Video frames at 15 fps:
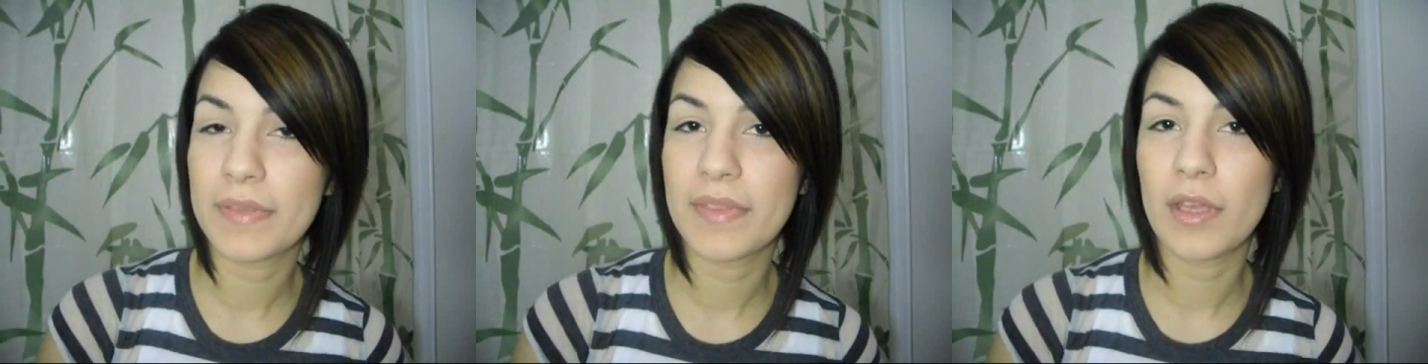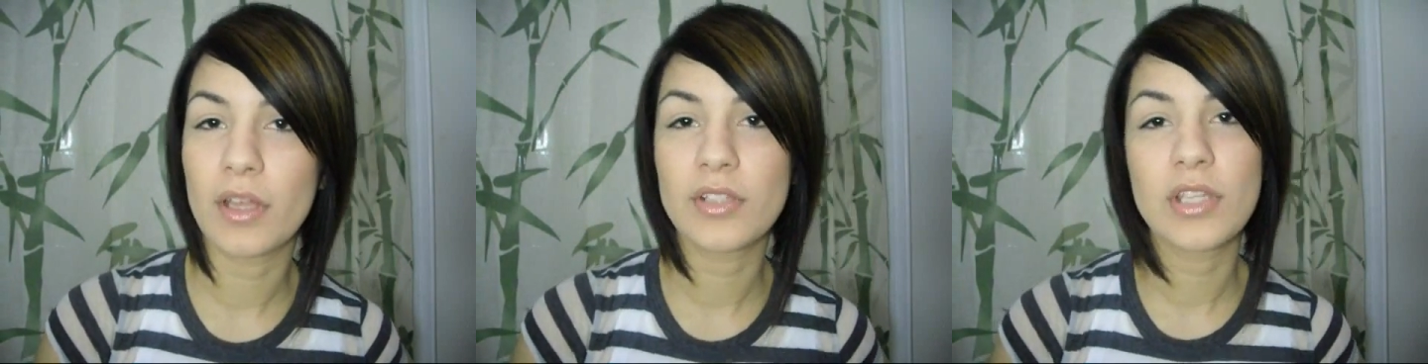
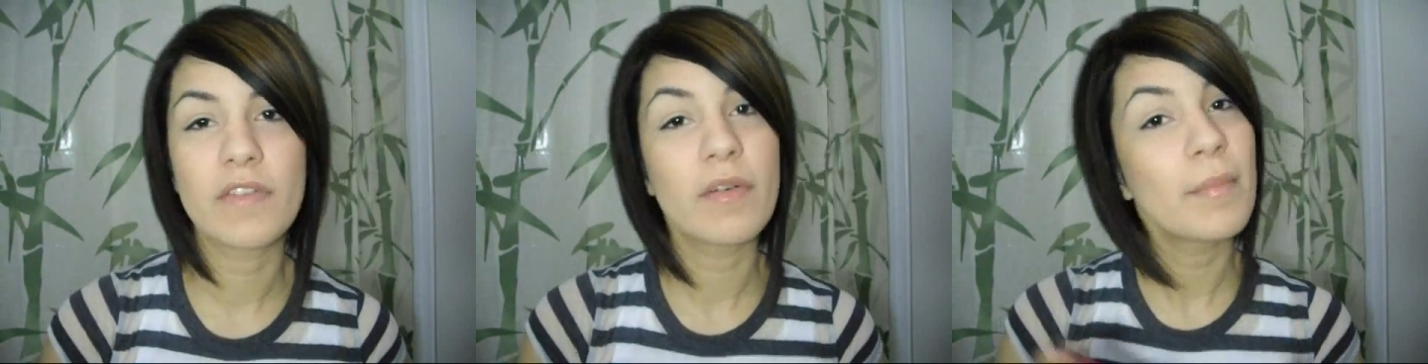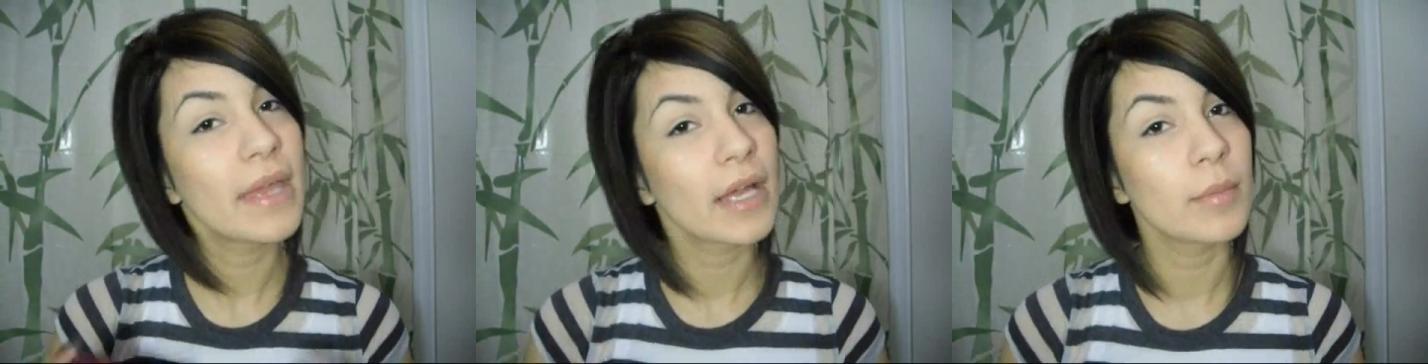but they also
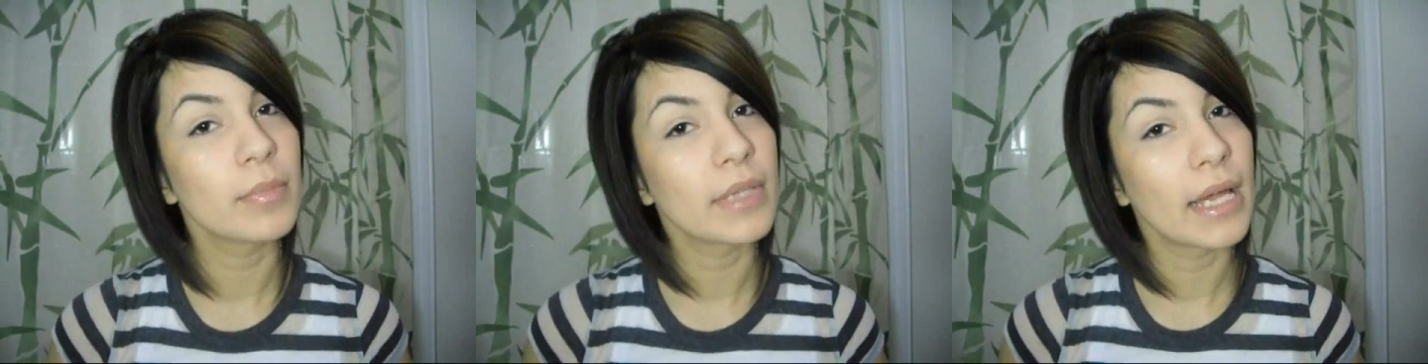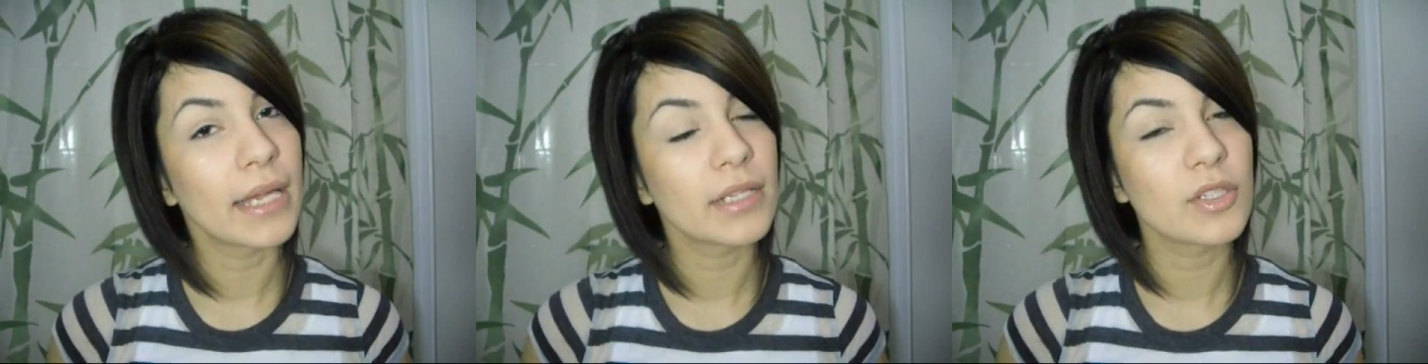have a makeup
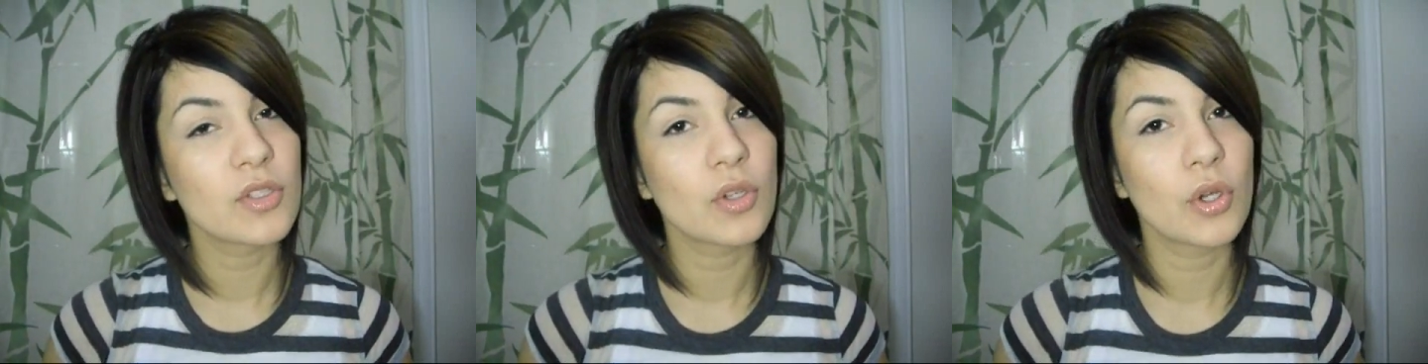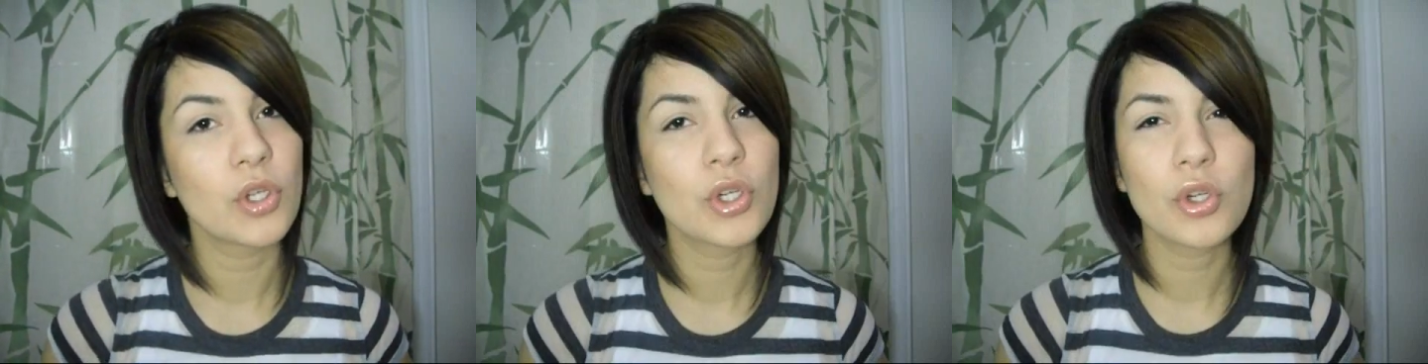line,
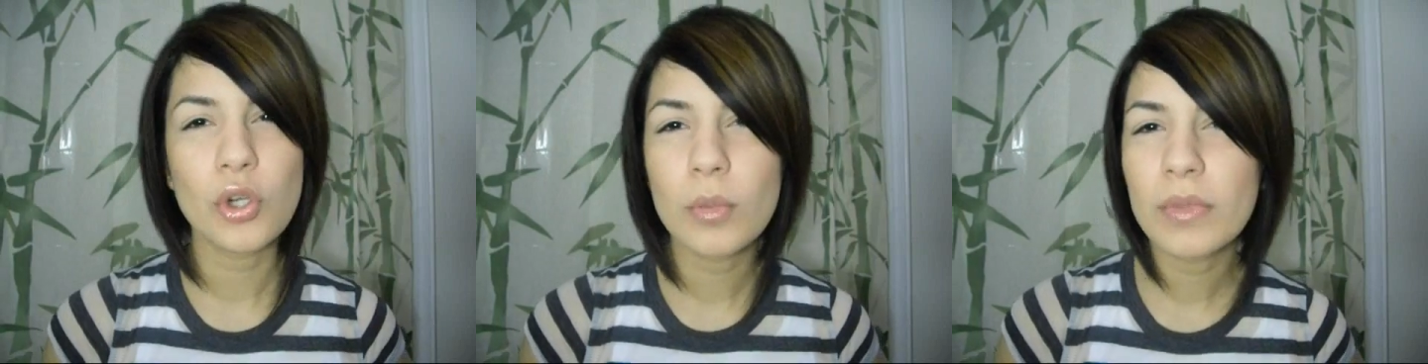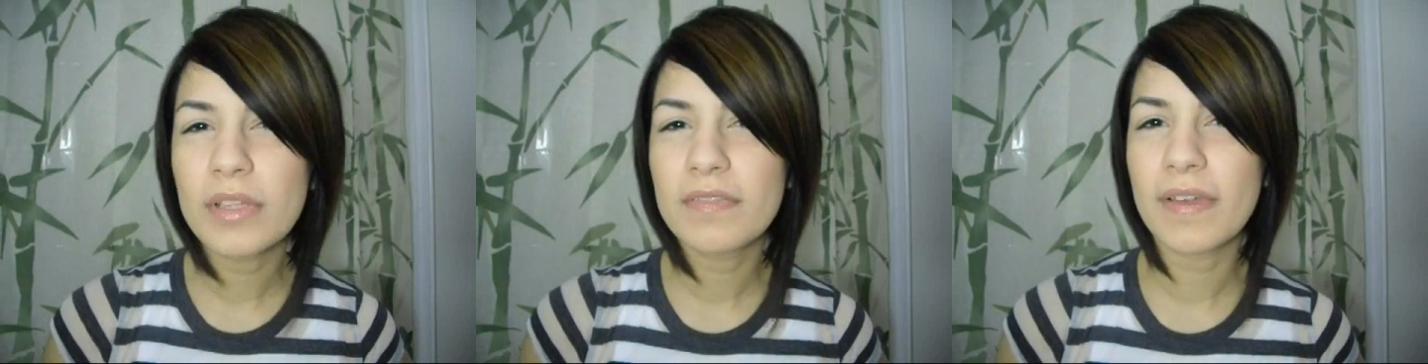so you can
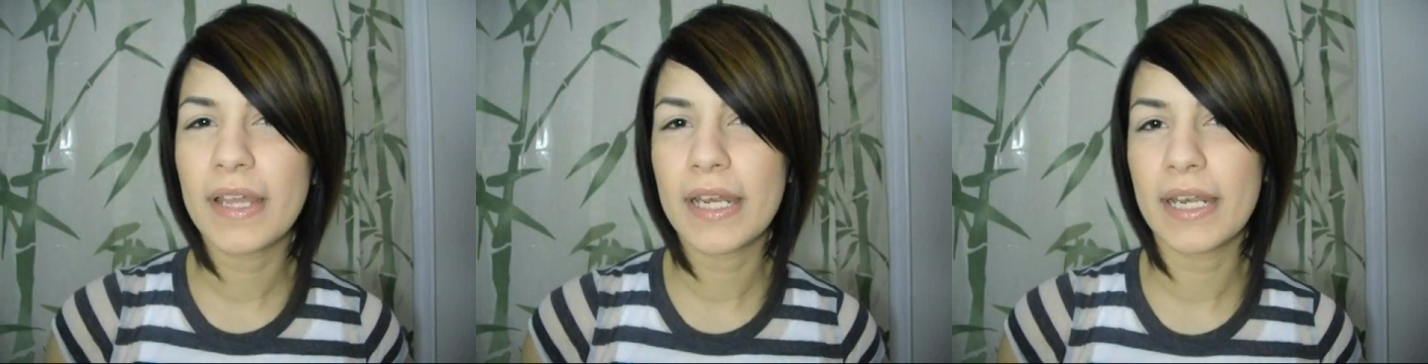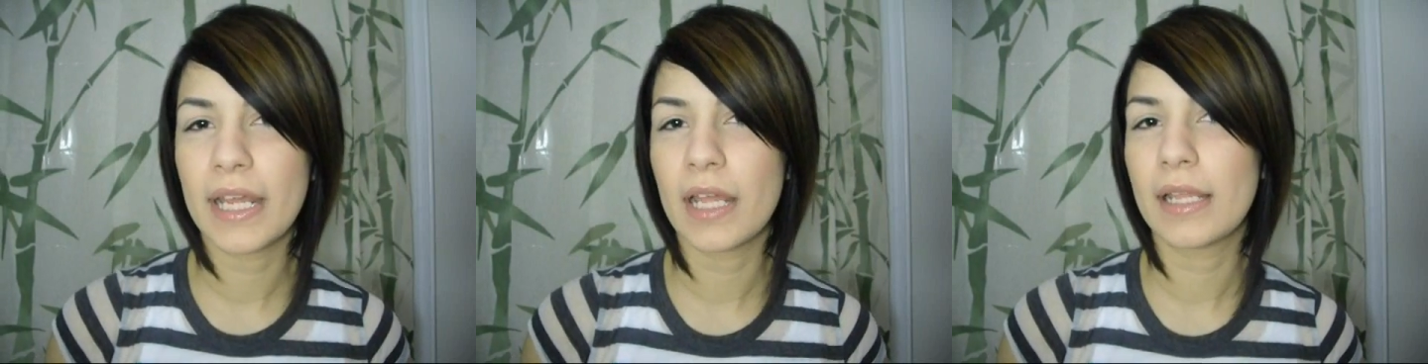normally
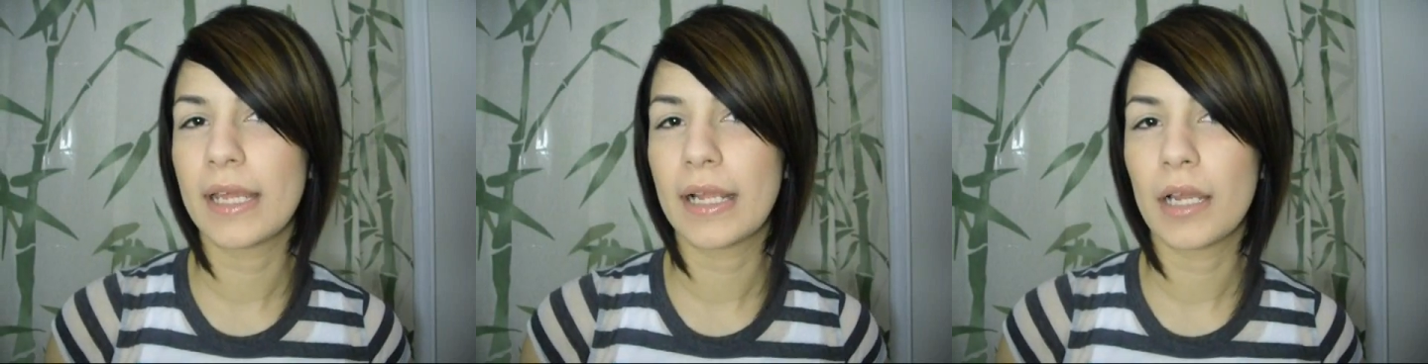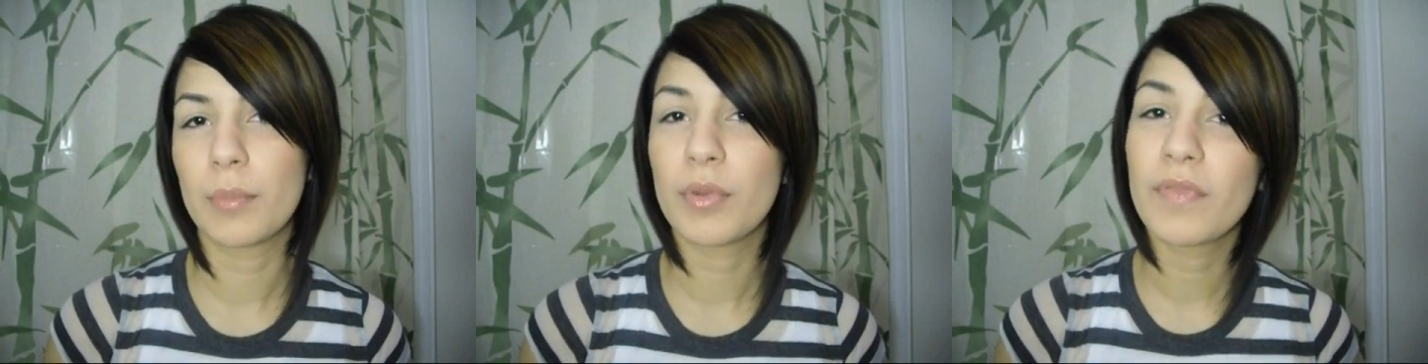find it at like a